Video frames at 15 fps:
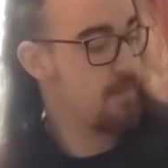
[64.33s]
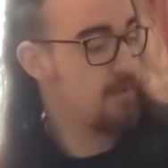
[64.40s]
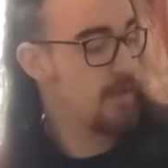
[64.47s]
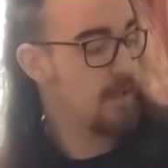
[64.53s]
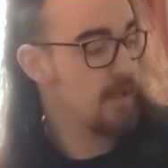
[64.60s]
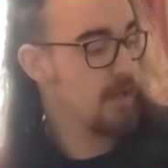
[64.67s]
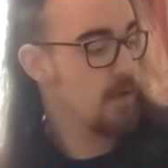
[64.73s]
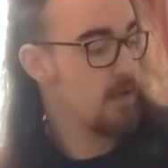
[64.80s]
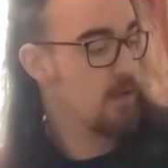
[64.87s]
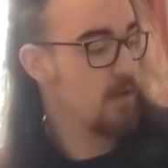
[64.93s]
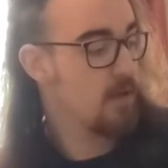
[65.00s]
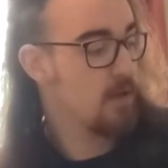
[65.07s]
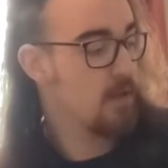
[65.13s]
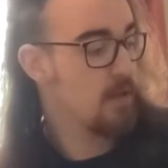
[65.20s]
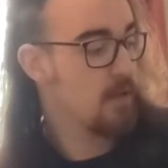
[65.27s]
finger
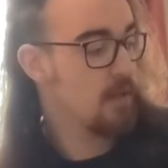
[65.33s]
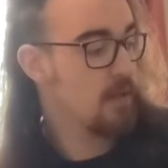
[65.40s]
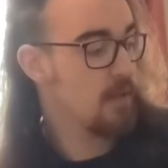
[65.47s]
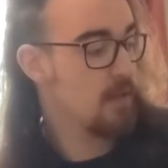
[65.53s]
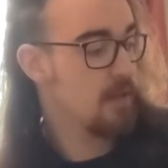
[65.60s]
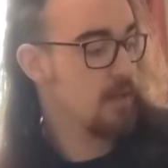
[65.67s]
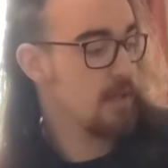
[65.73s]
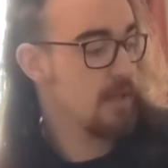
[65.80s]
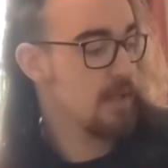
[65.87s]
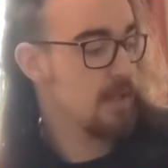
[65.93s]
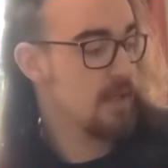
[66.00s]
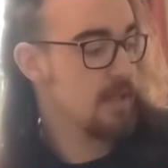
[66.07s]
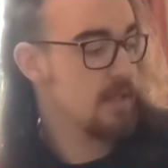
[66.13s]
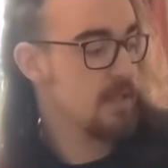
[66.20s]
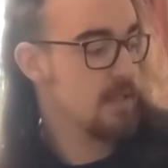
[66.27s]
on
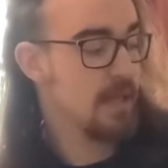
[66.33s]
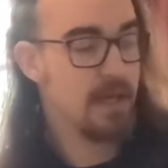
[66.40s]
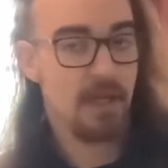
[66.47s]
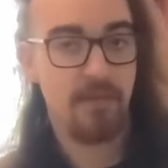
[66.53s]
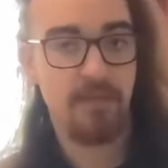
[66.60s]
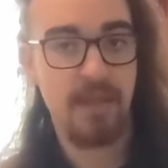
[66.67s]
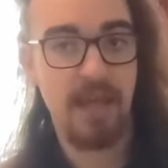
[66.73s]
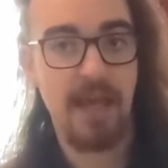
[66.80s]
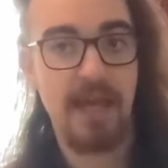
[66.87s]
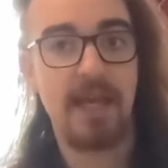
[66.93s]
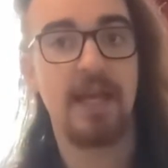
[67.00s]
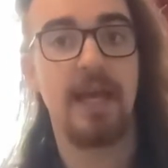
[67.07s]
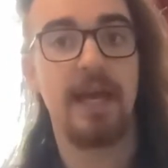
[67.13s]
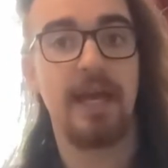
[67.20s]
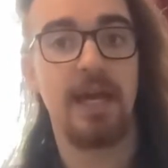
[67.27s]
the second of the
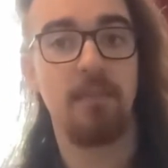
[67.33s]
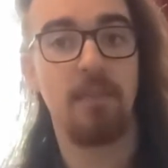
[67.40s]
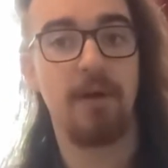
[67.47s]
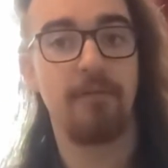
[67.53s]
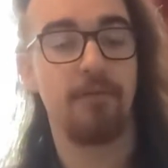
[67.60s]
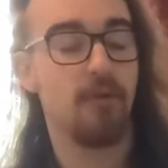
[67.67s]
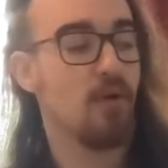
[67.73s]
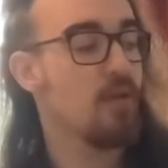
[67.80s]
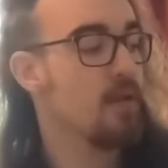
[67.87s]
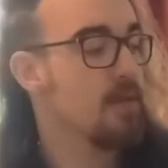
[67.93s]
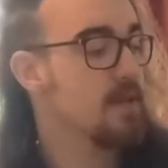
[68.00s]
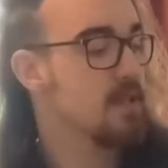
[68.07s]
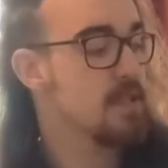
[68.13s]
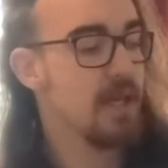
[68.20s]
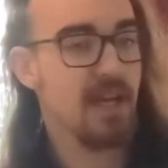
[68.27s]
A and my fourth on
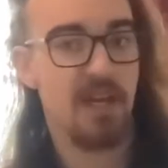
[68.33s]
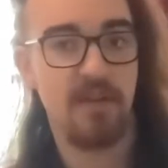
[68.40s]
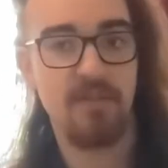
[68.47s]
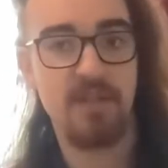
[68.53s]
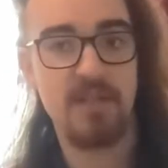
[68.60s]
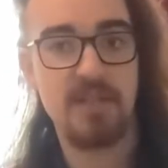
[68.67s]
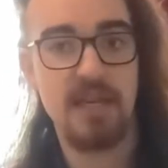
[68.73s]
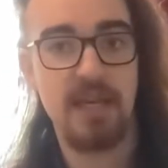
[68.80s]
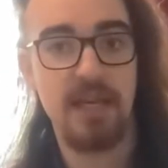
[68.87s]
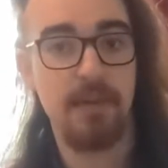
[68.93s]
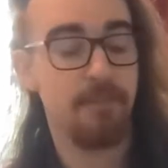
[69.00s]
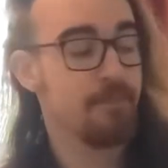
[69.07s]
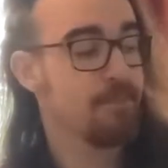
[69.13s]
the second of the D.